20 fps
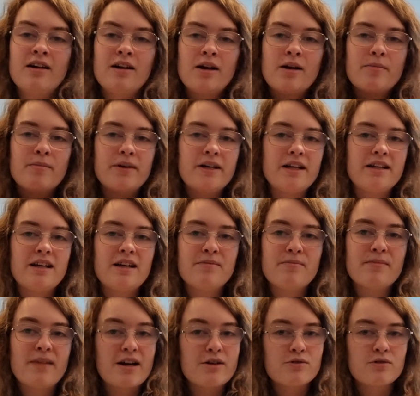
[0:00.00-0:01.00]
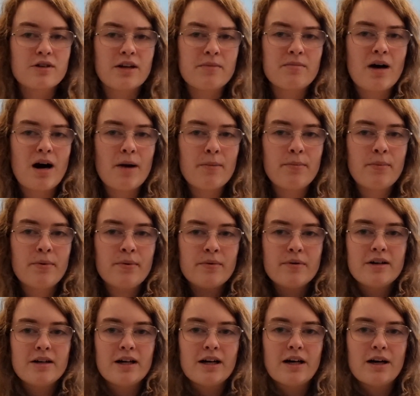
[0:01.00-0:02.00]
but I did measure them up
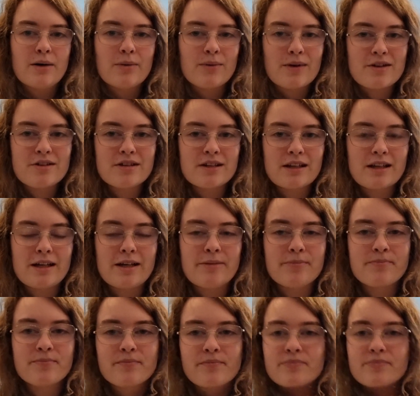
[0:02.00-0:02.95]
recently